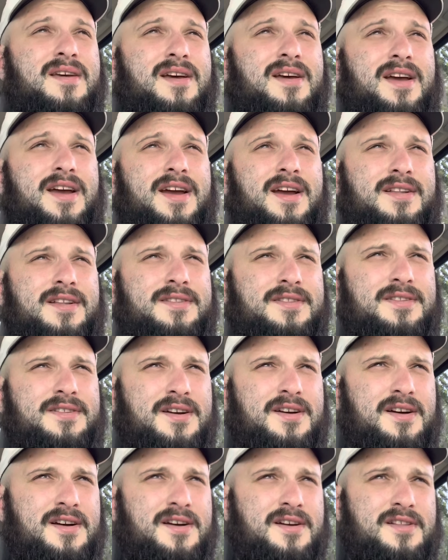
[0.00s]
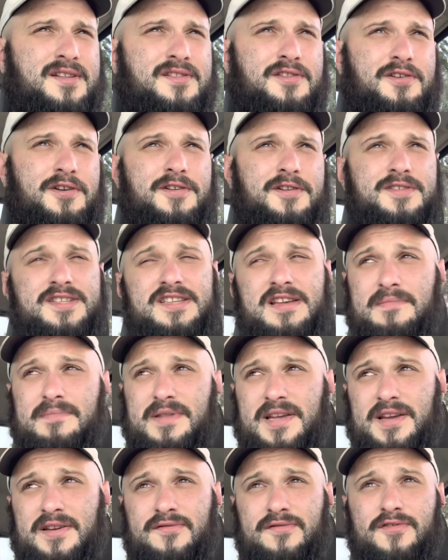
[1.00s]
And learn
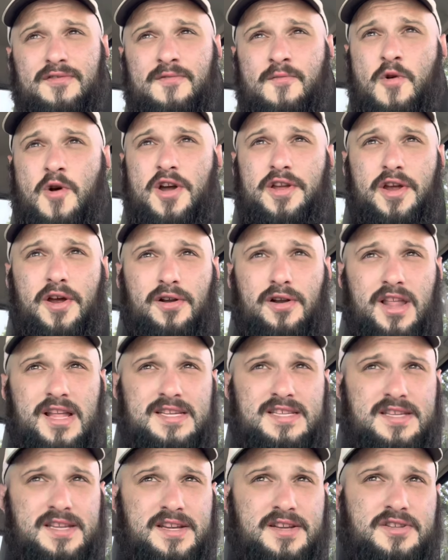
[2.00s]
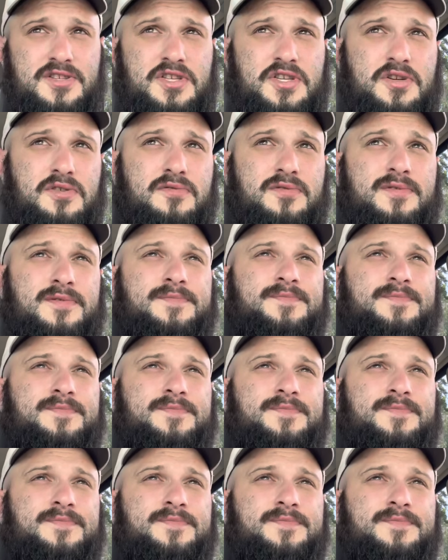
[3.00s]
something from what you're listening to.